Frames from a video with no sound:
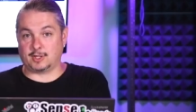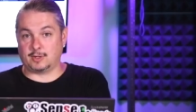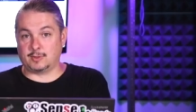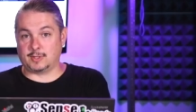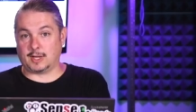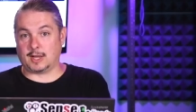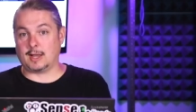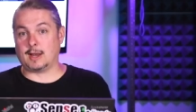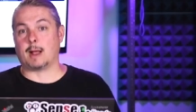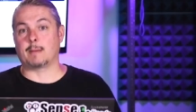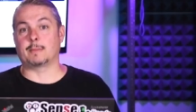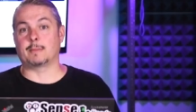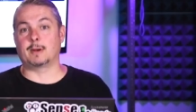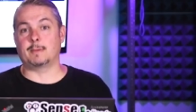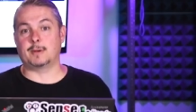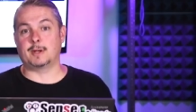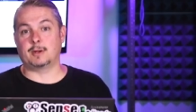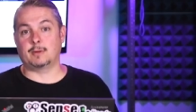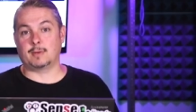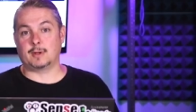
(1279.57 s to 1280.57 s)
using it. I'm going to
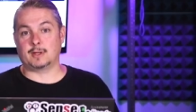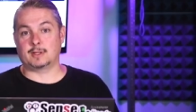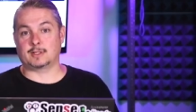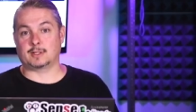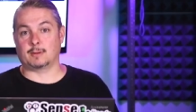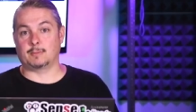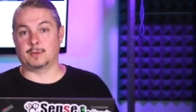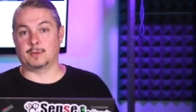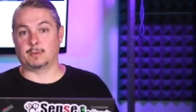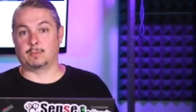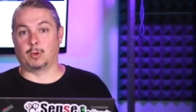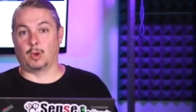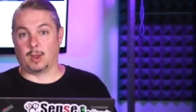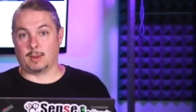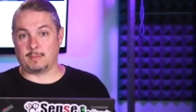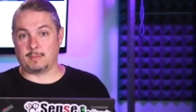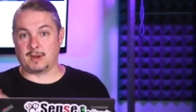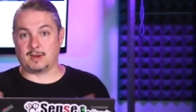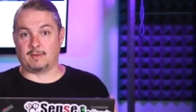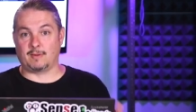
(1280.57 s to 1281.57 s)
be doing some
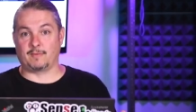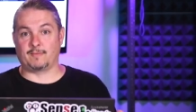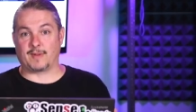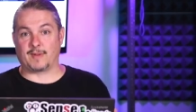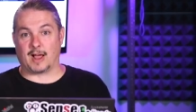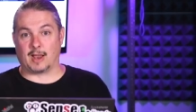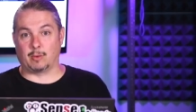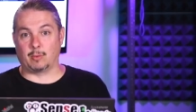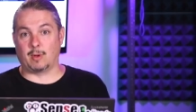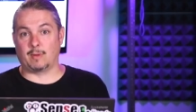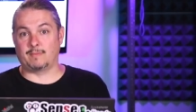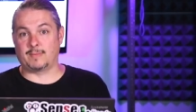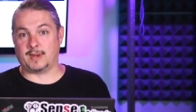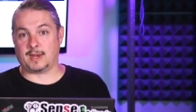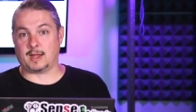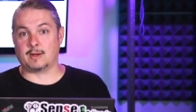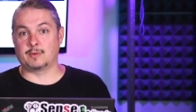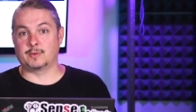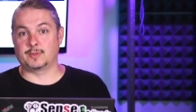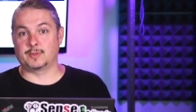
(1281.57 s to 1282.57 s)
deployment follow-up
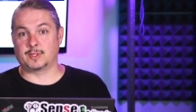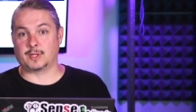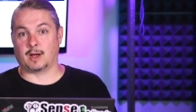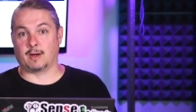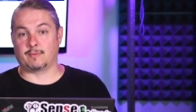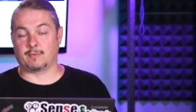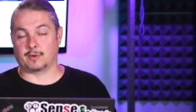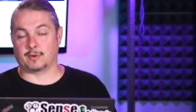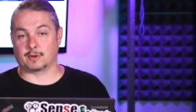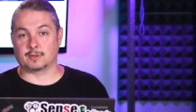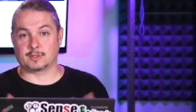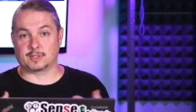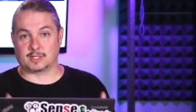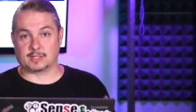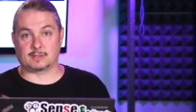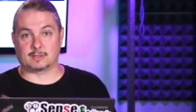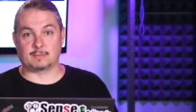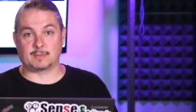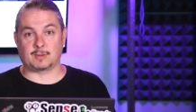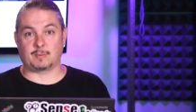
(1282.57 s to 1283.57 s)
videos uh, for
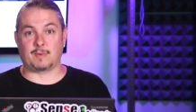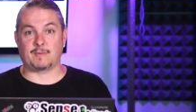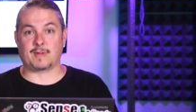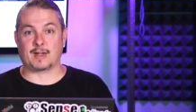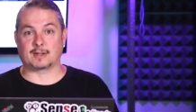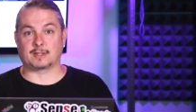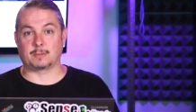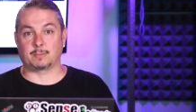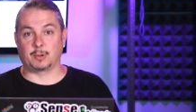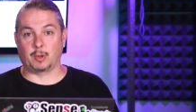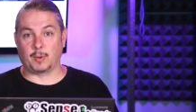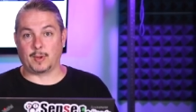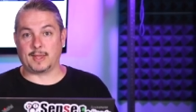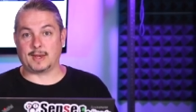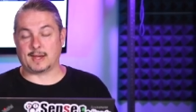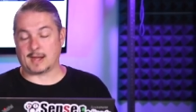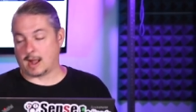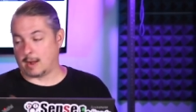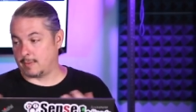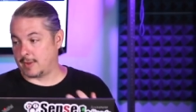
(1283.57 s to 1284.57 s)
systems that we've got deployed
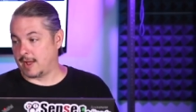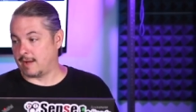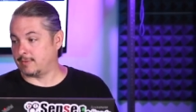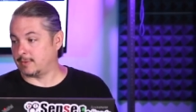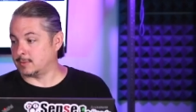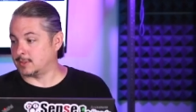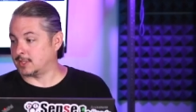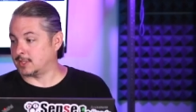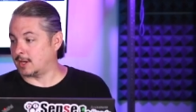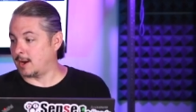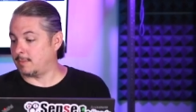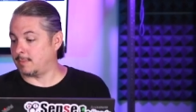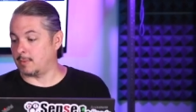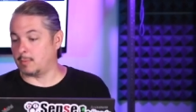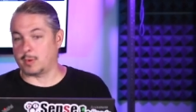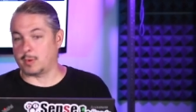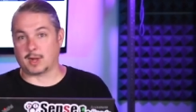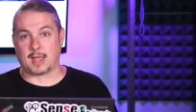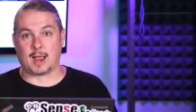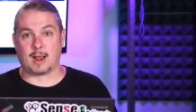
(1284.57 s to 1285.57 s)
and how we have them set up
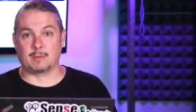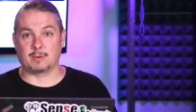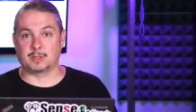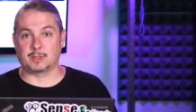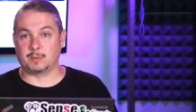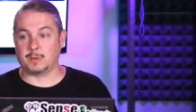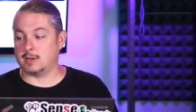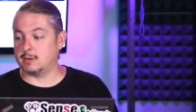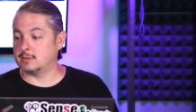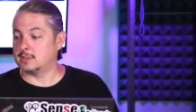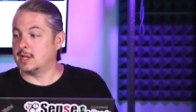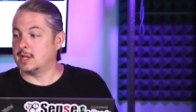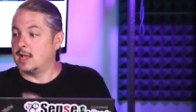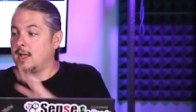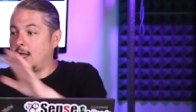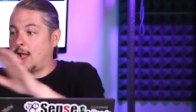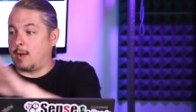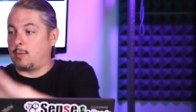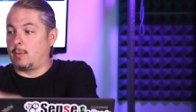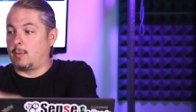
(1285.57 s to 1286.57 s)
and what cameras we use.
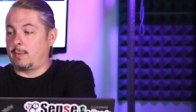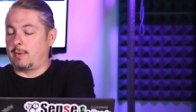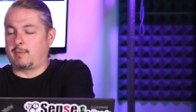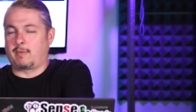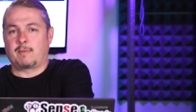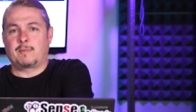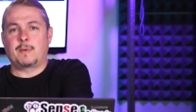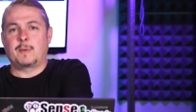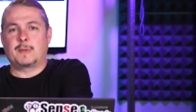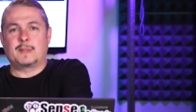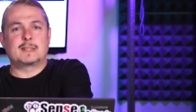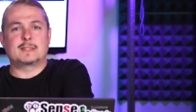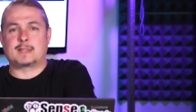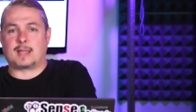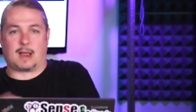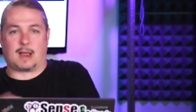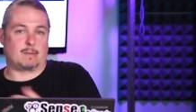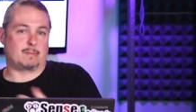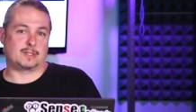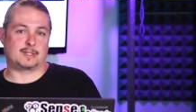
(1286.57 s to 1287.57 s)
I will be reviewing these
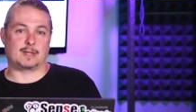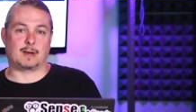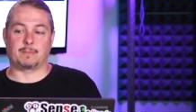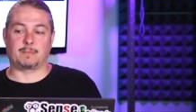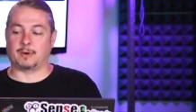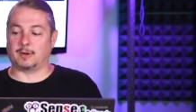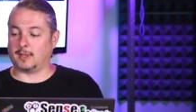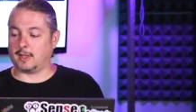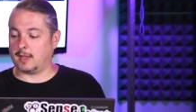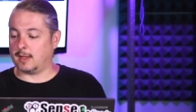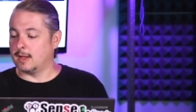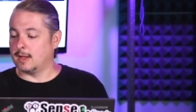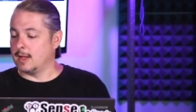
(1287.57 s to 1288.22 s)
cameras separately,